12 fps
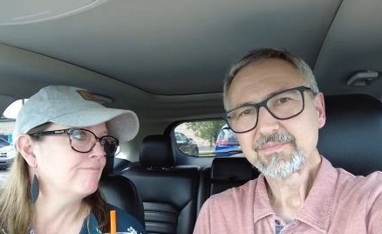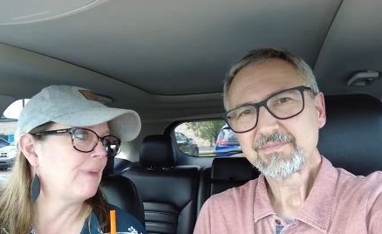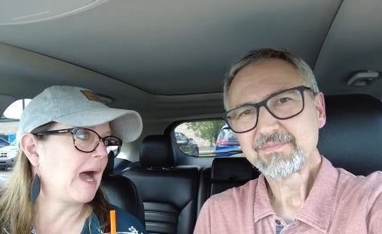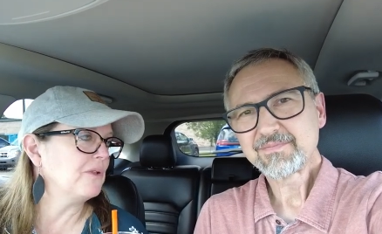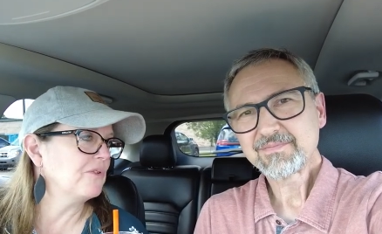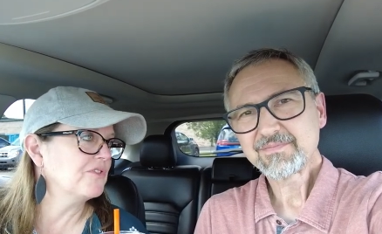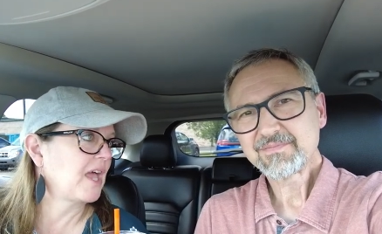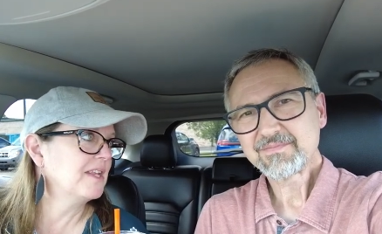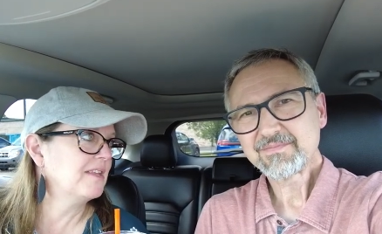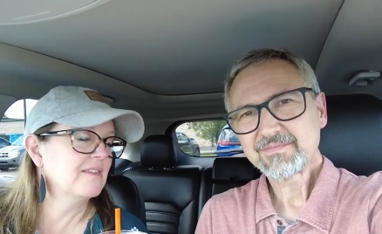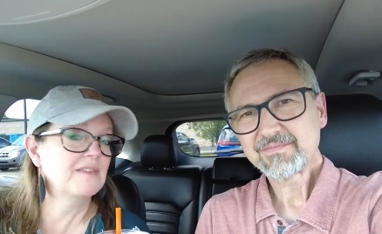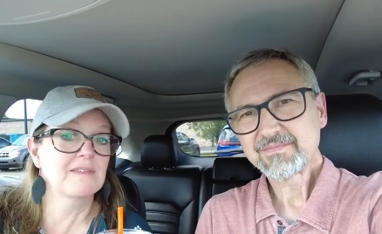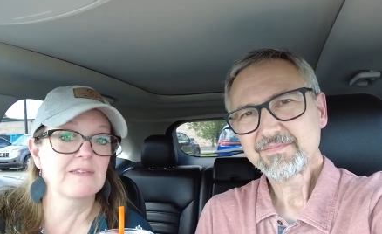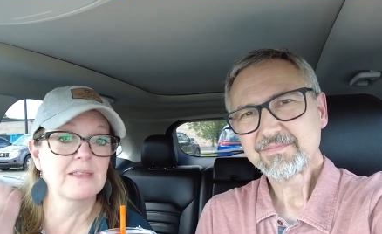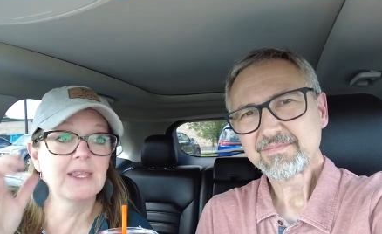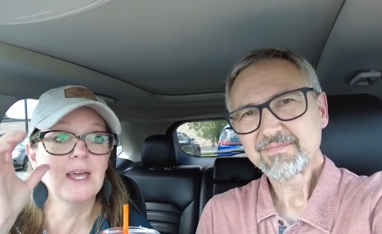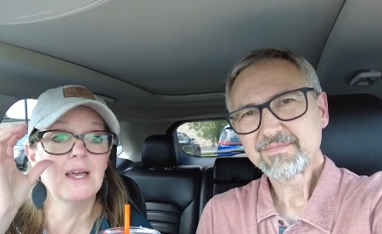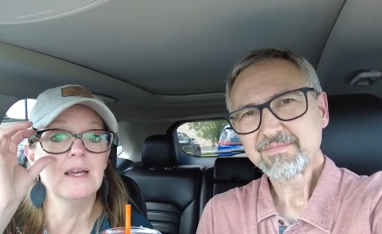Speaker 1: bottle signings and things
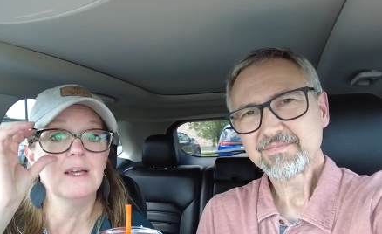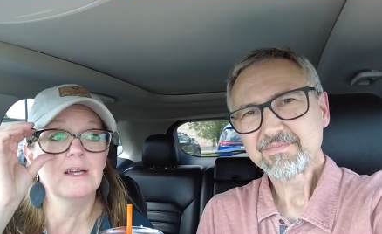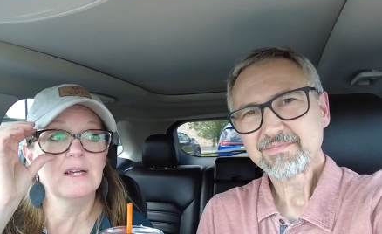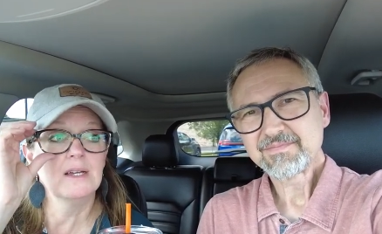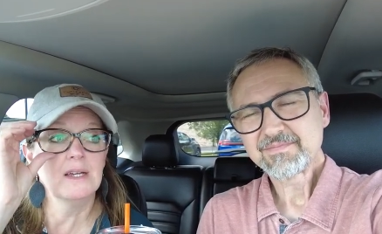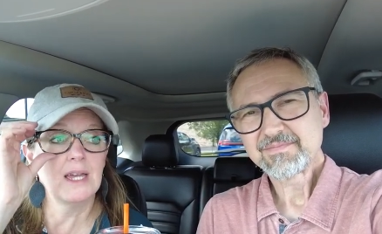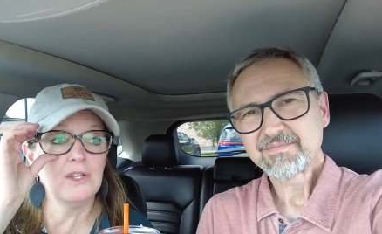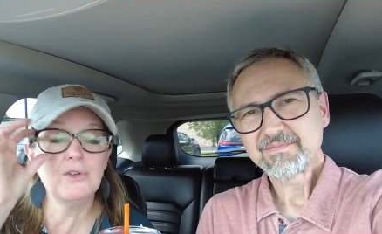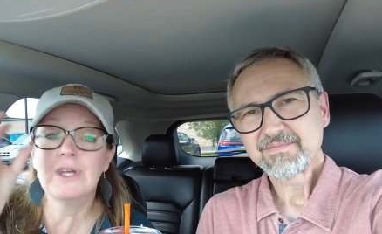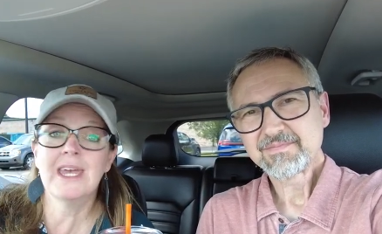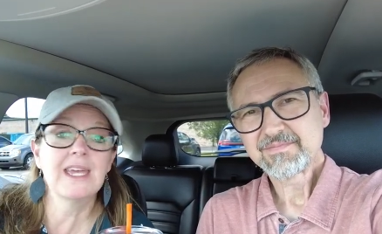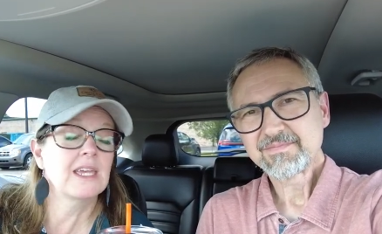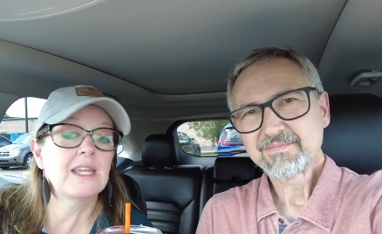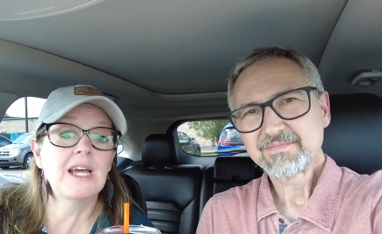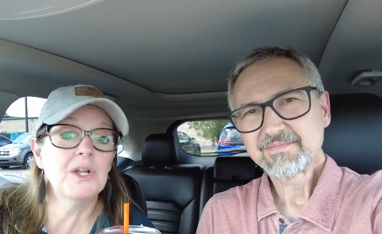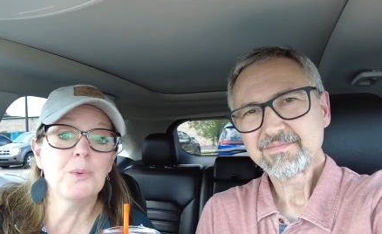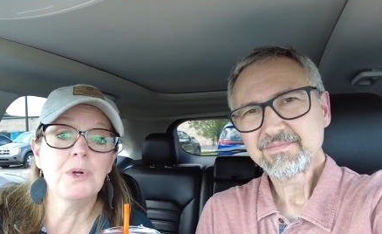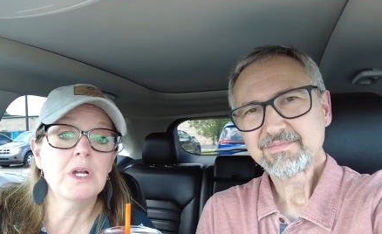like that, and you can't get
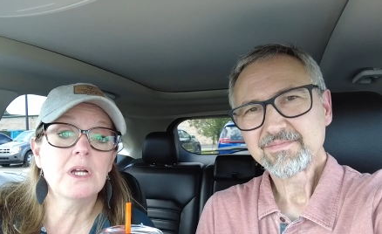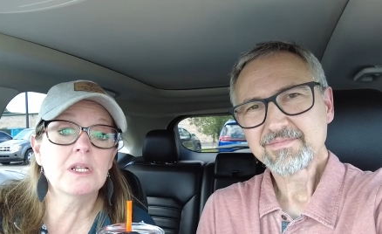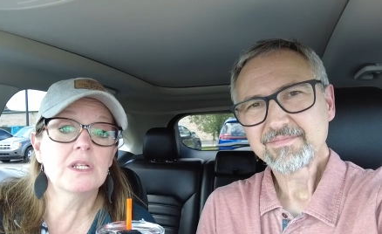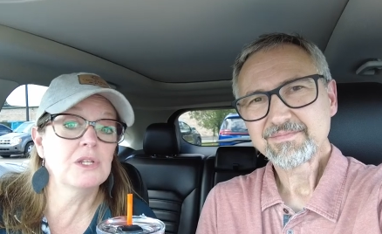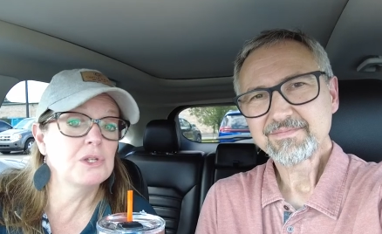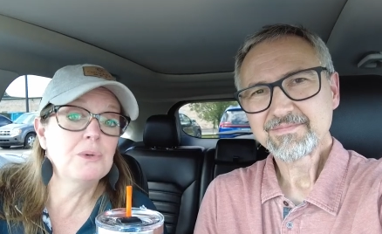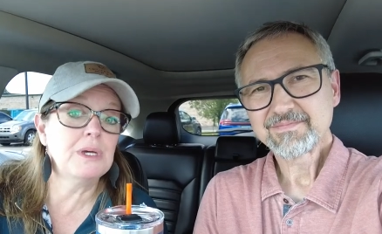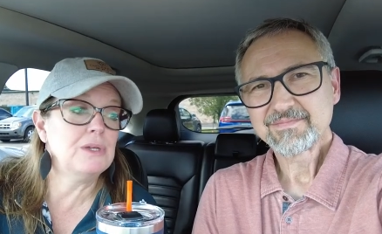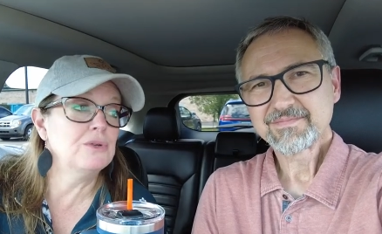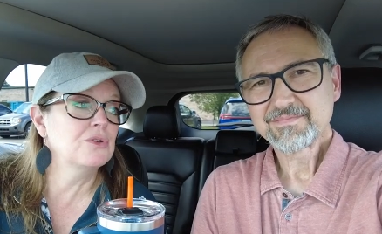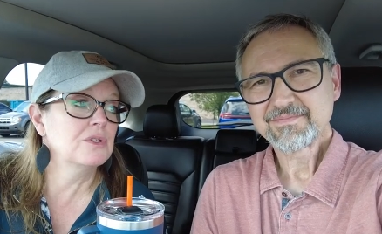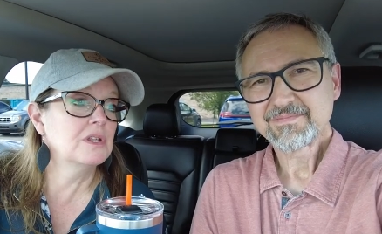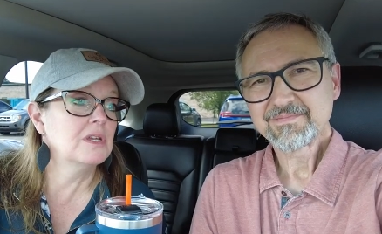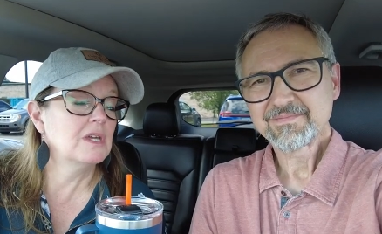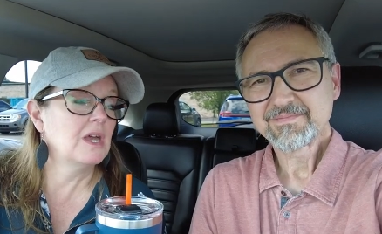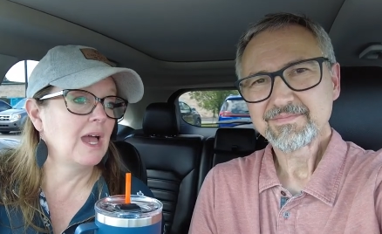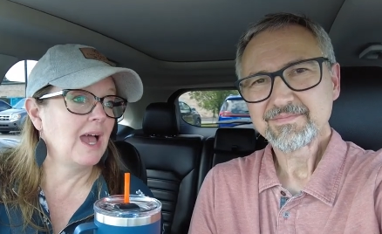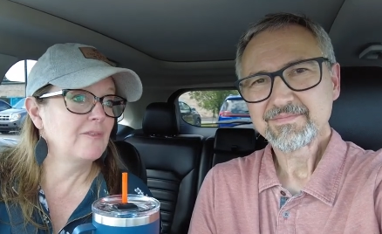out of work to do it, you should
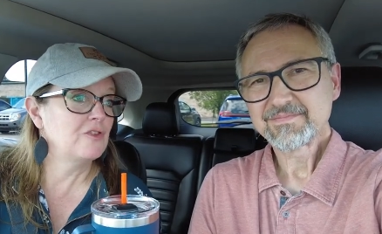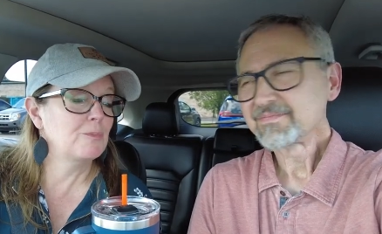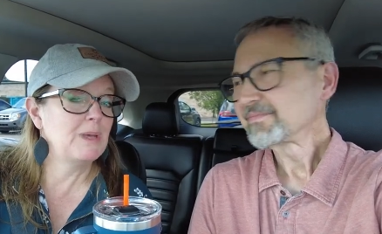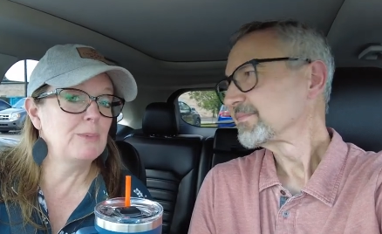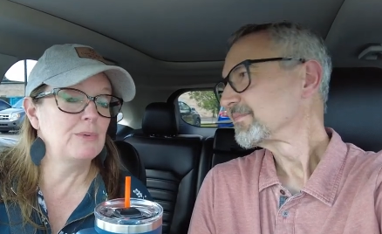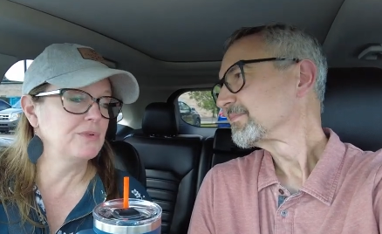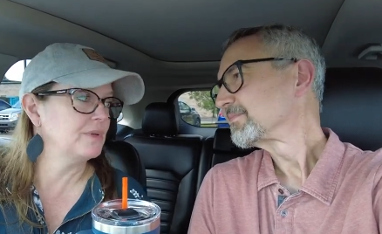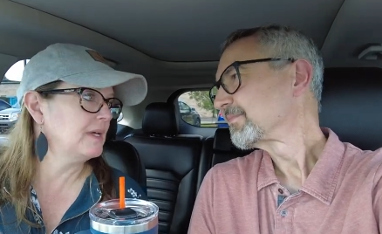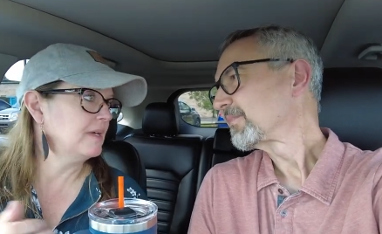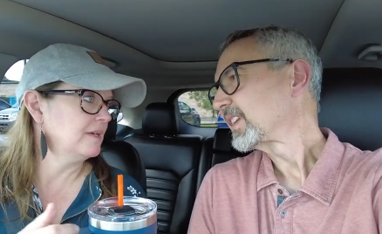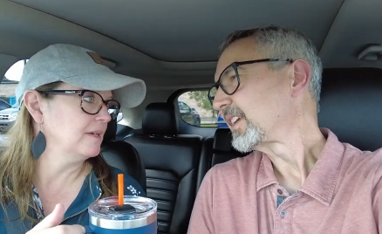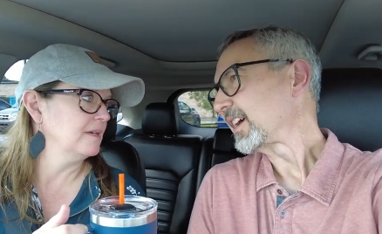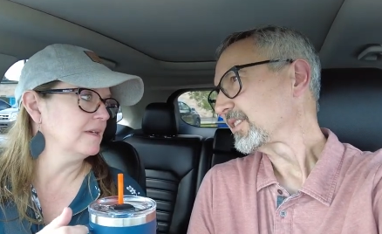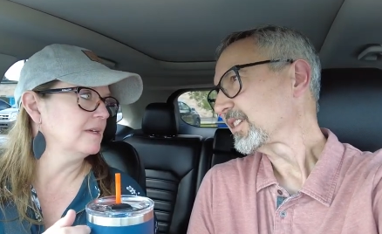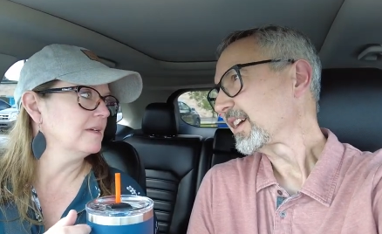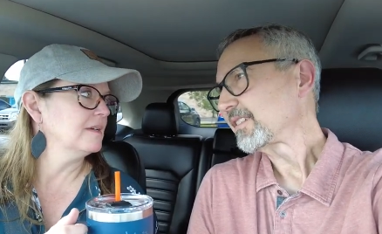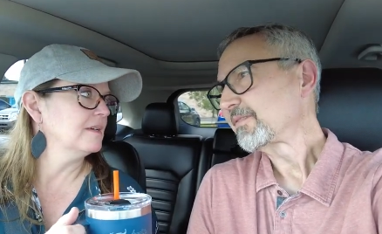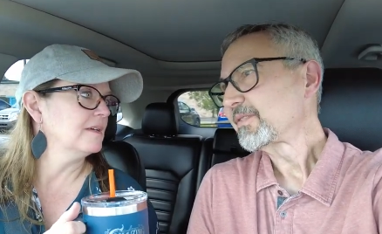have your people do it.
Speaker 2: Yes,
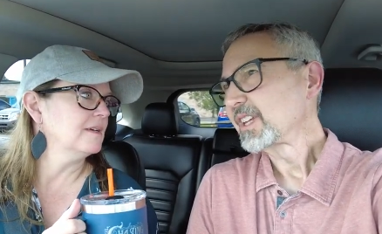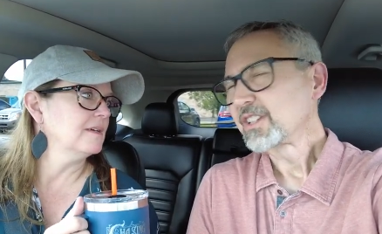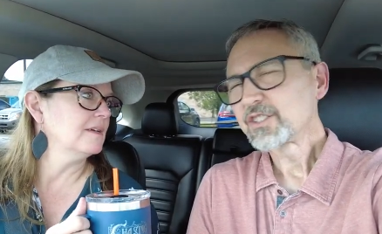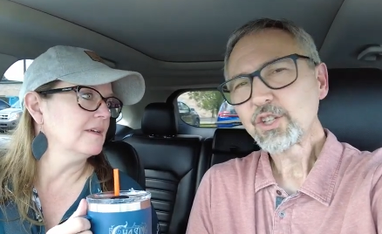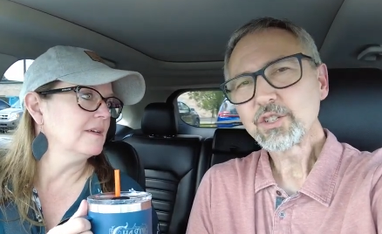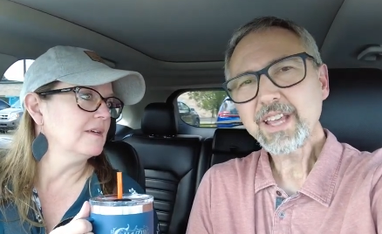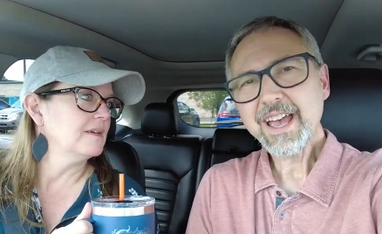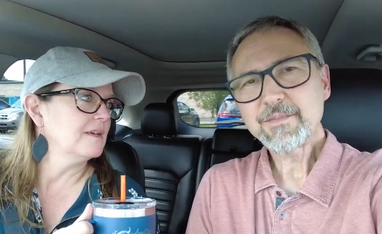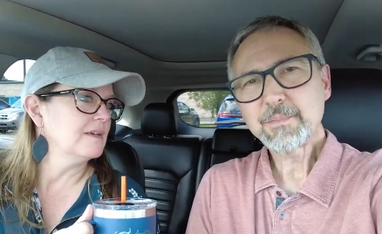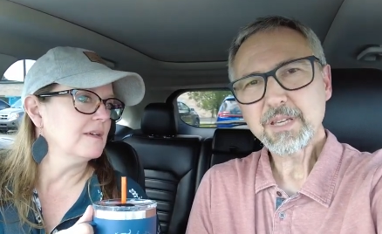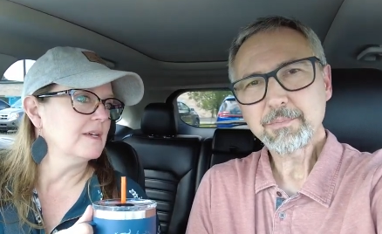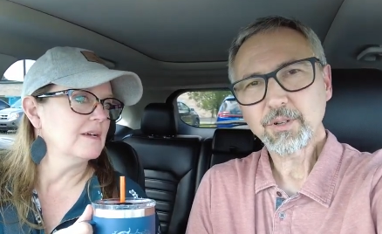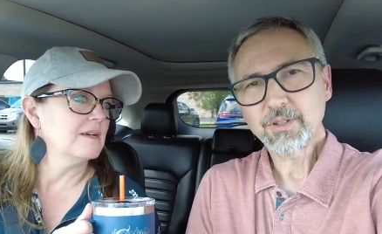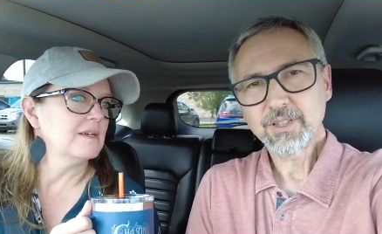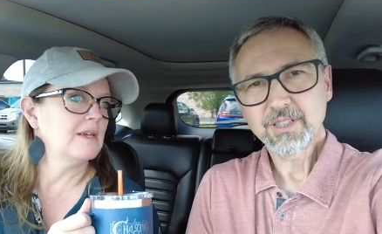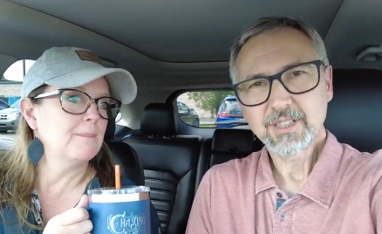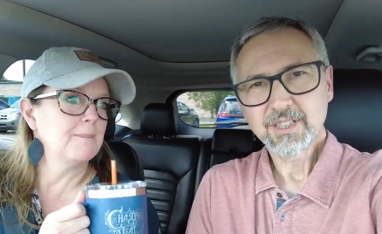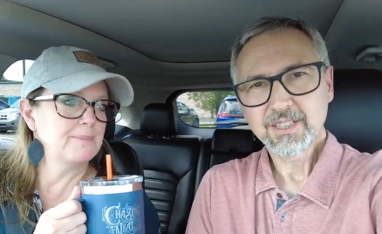it's good to have people.
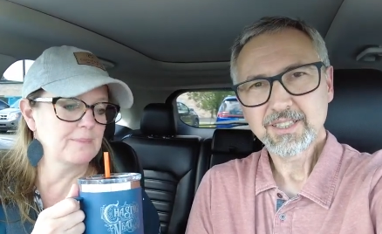Yep.